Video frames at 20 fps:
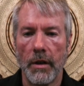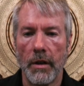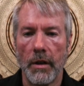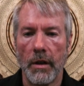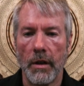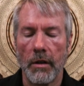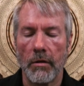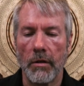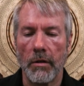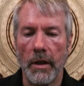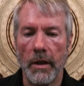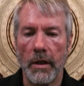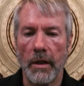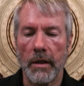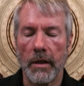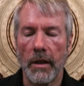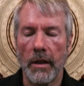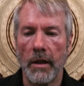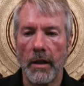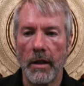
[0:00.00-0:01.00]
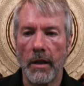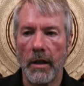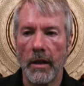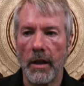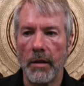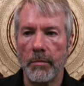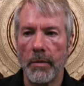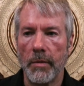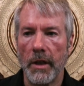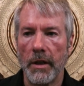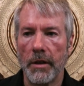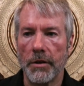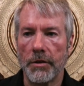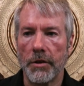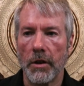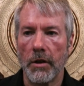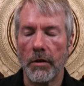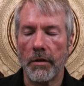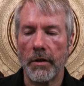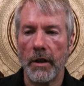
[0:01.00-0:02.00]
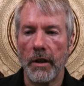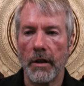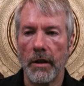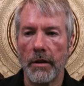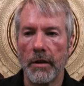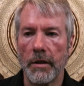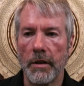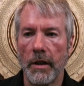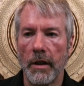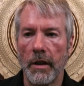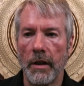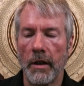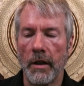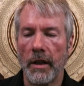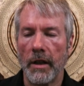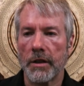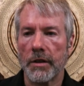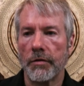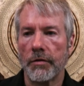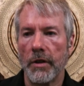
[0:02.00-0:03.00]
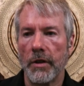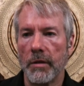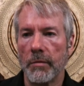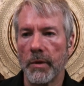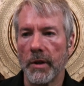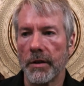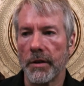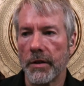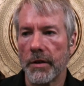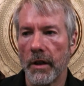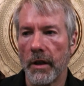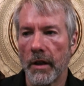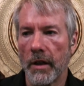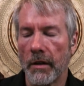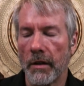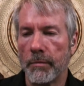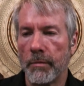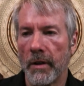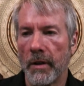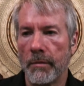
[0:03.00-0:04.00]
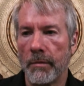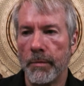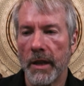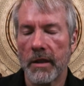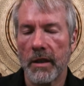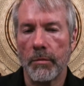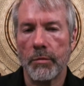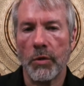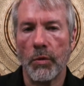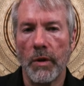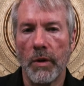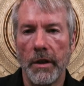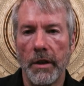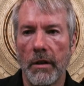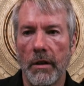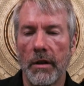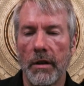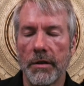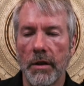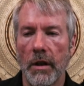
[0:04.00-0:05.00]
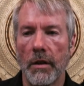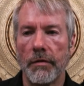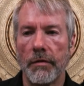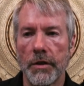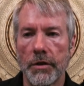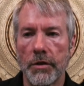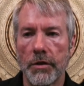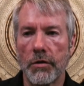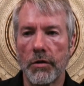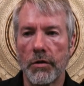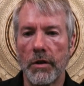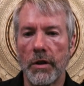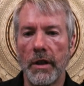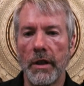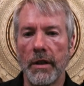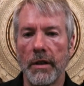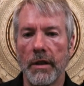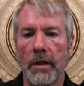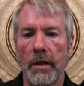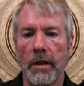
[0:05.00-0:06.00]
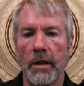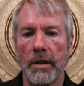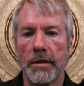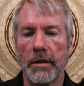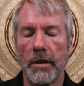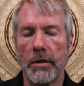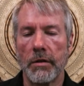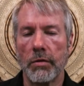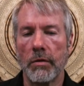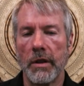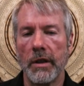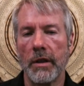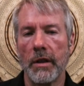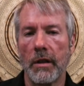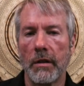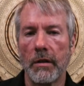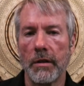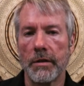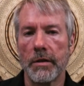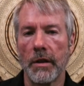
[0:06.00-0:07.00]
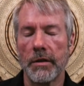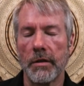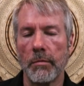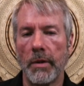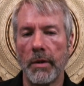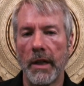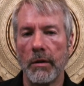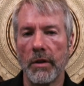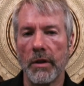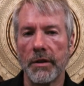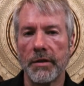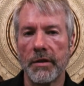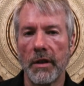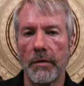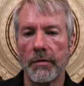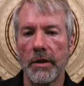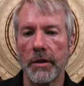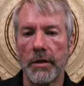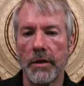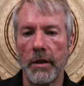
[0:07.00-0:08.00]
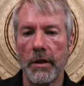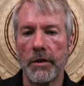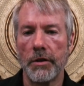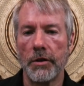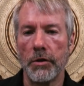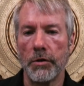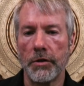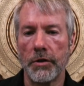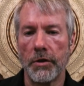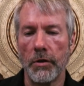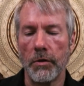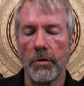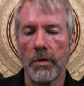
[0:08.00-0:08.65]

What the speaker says: Right? Like I made a joke the other day. Lex Friedman said, I picked up $20 off the street. And I said, $20 doesn't buy what 7 cents used to.